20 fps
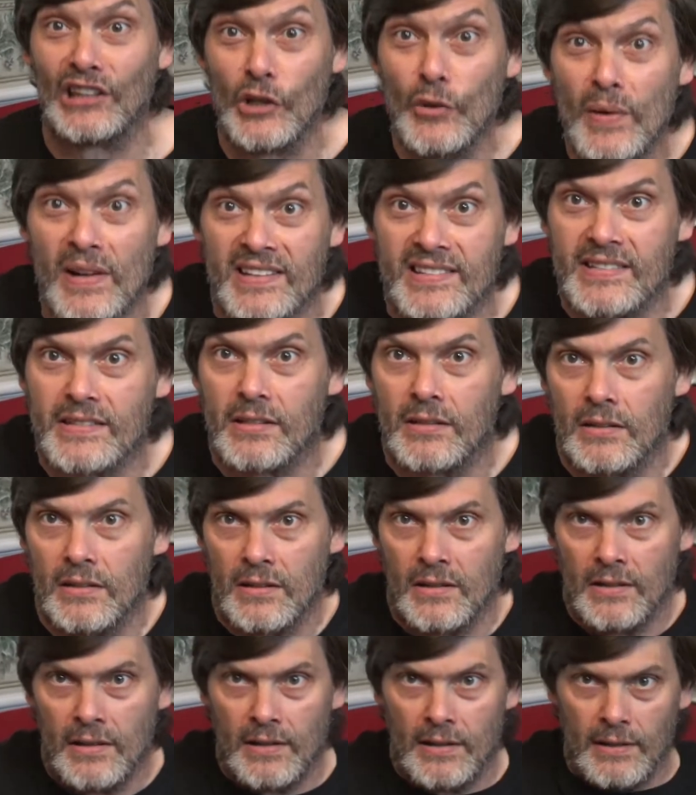Louis.
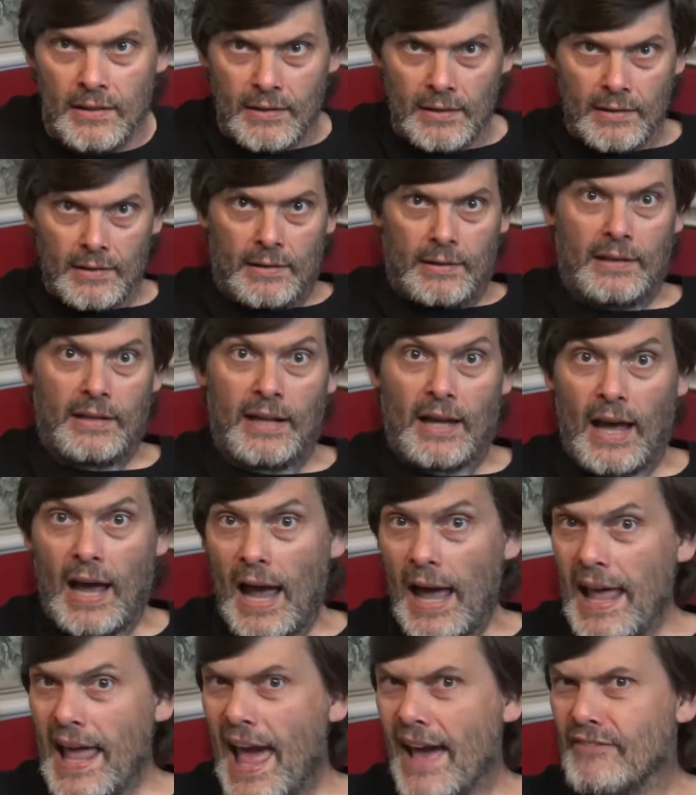
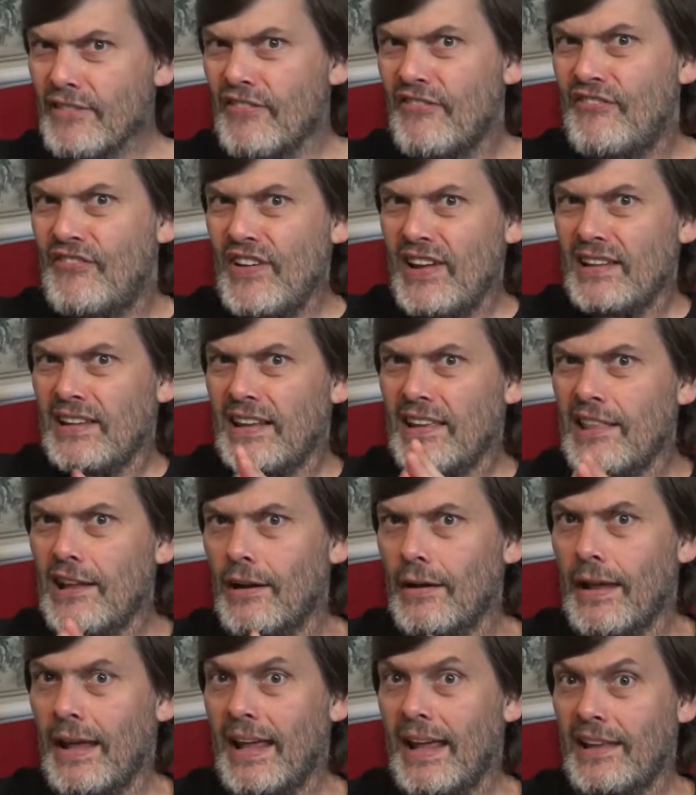I have a feeling
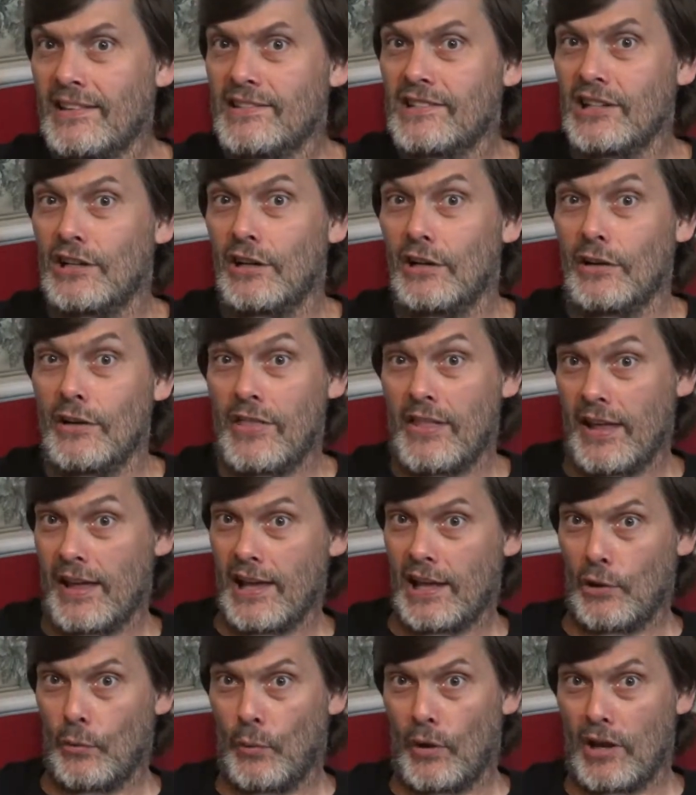their answer
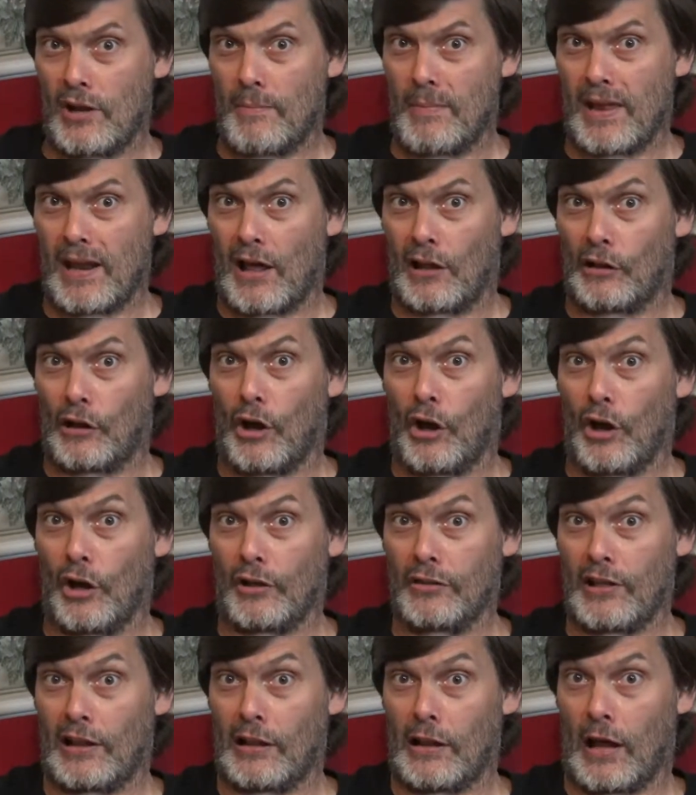then would have been
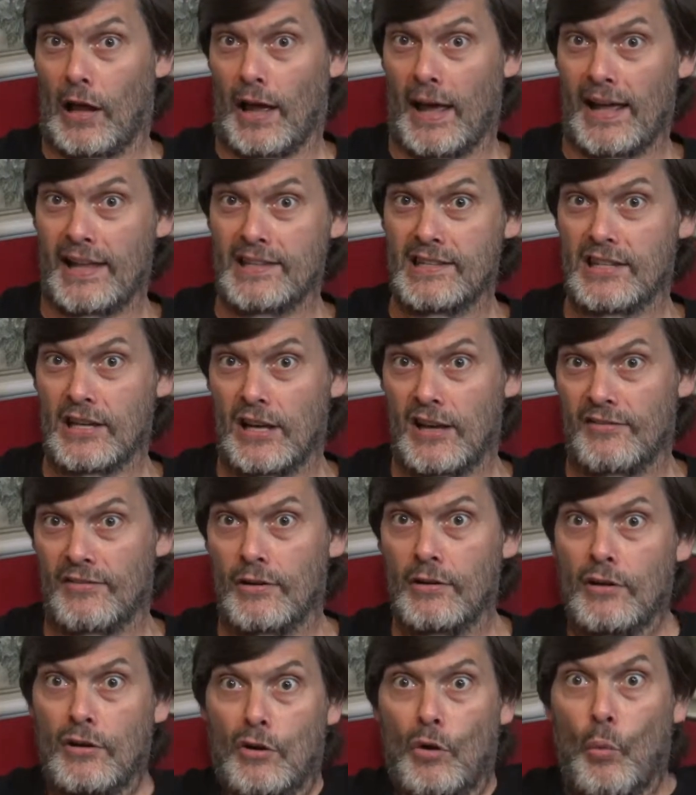along the lines
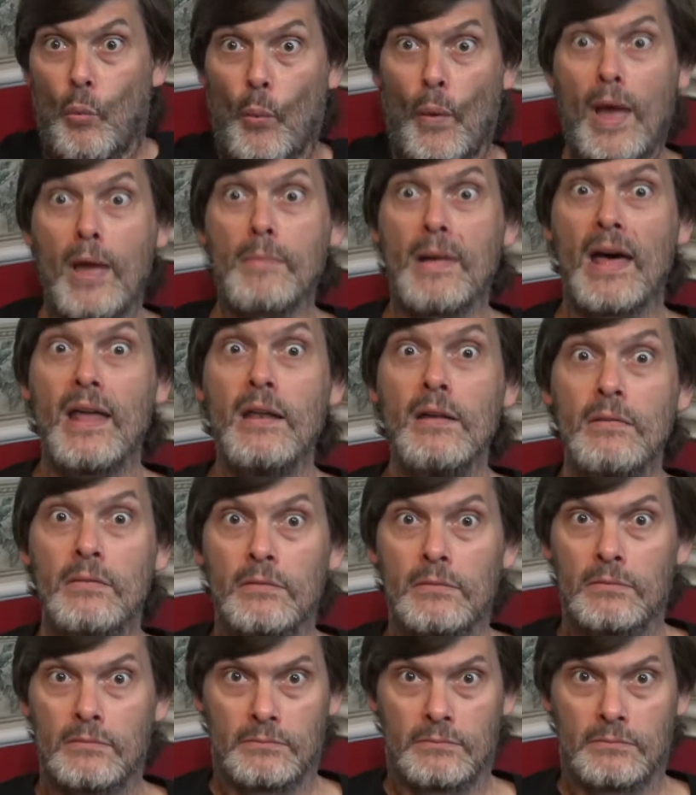of, women?